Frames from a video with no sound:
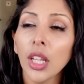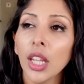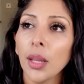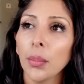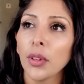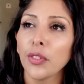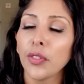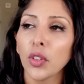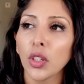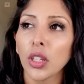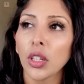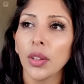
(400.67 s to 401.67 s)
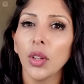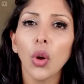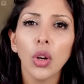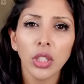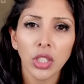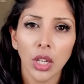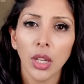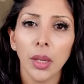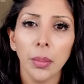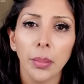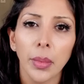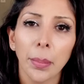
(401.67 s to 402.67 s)
but for longer
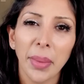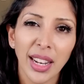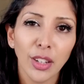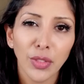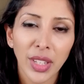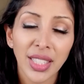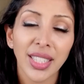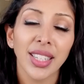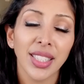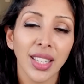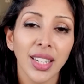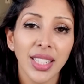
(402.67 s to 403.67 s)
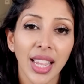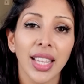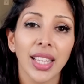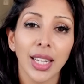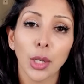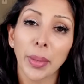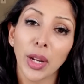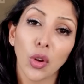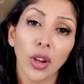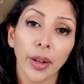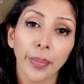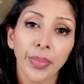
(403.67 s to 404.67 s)
term benefits, it is going to take a little bit
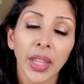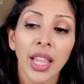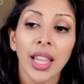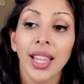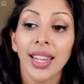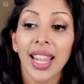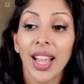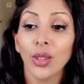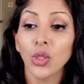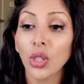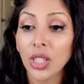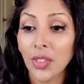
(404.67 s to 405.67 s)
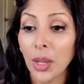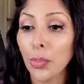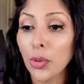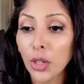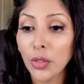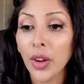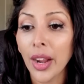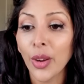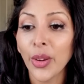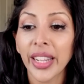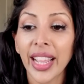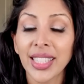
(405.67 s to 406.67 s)
longer. Now, Dr. V approved
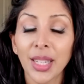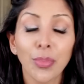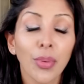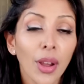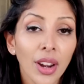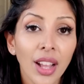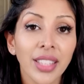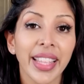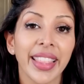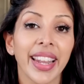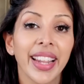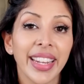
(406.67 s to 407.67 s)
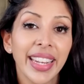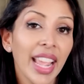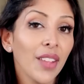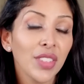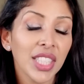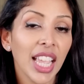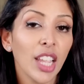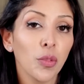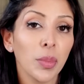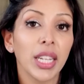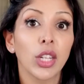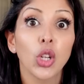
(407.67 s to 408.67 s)
hyaluronic acid products that are NAEF safe,
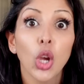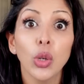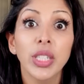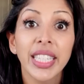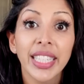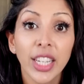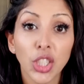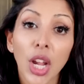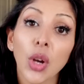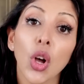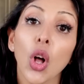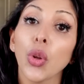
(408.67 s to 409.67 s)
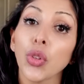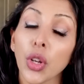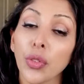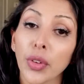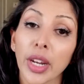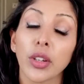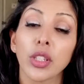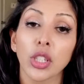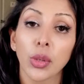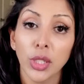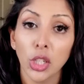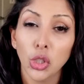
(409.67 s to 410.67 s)
meaning no denatured alcohol, no fragrance,
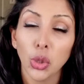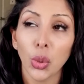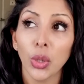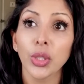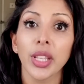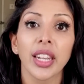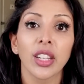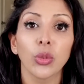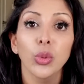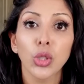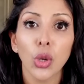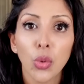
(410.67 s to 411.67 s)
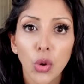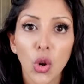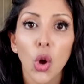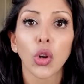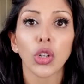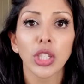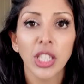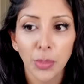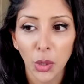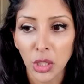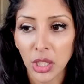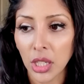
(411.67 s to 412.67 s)
no essential oils, and are also
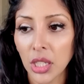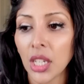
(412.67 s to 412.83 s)
non-sponsored.